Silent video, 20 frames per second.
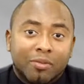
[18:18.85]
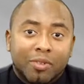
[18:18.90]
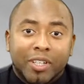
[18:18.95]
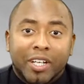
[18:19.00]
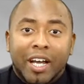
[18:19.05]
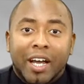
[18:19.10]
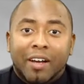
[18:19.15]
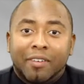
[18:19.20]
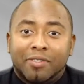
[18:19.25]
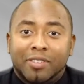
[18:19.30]
We
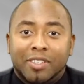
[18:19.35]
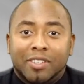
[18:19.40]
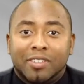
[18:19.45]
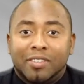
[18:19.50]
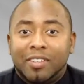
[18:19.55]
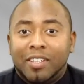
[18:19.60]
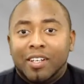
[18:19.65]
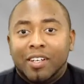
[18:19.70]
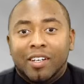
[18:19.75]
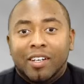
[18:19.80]
have to
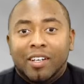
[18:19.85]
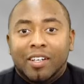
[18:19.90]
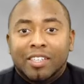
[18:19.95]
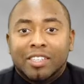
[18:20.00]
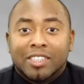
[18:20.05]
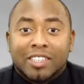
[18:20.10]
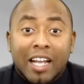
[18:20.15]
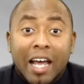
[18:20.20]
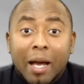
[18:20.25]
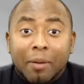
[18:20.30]

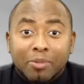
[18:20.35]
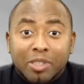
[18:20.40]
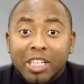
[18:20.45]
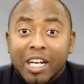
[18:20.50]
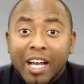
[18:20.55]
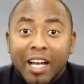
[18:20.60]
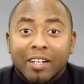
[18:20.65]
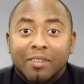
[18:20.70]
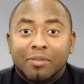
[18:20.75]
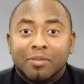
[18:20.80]

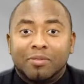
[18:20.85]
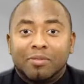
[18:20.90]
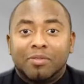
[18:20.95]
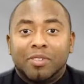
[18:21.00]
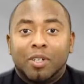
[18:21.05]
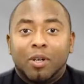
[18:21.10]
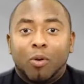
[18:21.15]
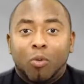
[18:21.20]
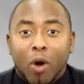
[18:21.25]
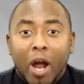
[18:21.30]
Snapchat,
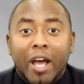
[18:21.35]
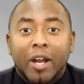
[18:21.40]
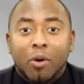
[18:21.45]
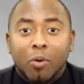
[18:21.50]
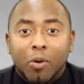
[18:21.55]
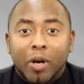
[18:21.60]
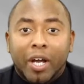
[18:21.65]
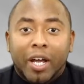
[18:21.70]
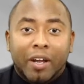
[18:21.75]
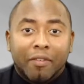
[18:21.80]
right
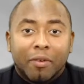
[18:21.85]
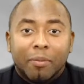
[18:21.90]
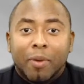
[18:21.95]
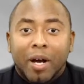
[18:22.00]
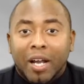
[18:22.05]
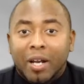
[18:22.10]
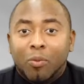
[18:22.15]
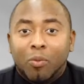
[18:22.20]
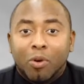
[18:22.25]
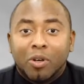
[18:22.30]
away.
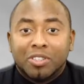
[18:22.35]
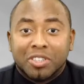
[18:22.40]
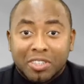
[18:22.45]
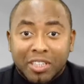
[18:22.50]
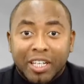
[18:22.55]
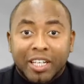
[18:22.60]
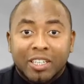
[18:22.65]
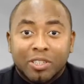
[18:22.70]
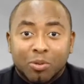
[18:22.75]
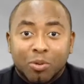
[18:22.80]
Everybody wants
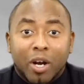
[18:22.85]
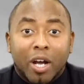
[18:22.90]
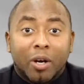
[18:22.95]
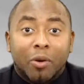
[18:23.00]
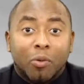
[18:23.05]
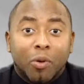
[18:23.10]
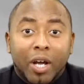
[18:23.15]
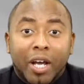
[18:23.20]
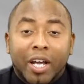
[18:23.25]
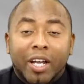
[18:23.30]
things right
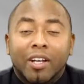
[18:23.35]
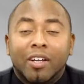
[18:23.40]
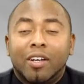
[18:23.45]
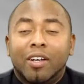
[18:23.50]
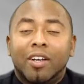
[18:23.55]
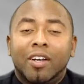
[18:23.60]
away.